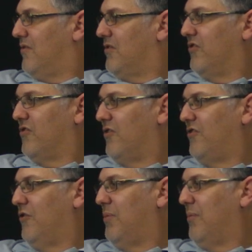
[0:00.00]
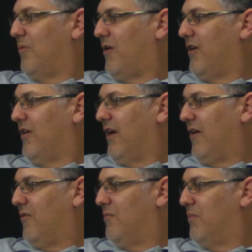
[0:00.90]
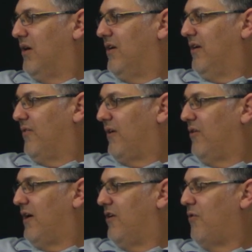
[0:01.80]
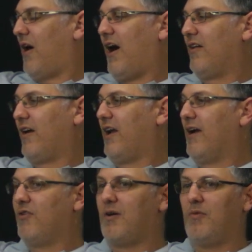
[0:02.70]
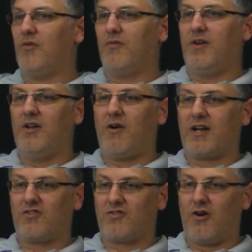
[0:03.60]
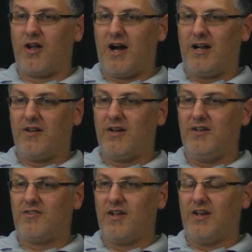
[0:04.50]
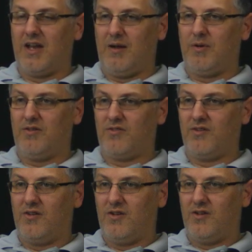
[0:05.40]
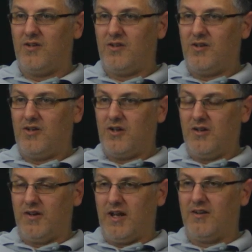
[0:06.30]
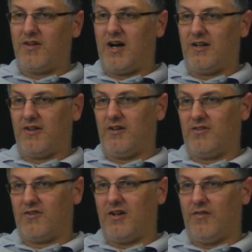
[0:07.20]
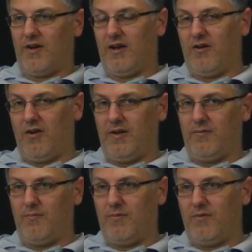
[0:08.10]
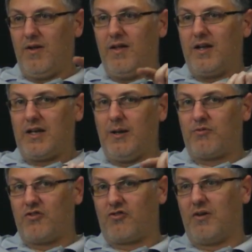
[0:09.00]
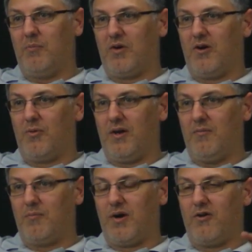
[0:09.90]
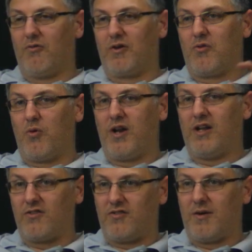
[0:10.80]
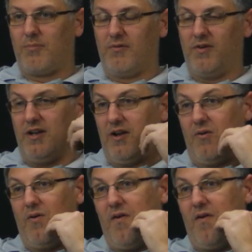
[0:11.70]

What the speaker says: There's only 2 people on here now, but if I knew how to do a highlight, every time I do a video, I could start a highlight and name it, and then end the highlight. And then it keeps the stream going, but it'll record it as a separate video.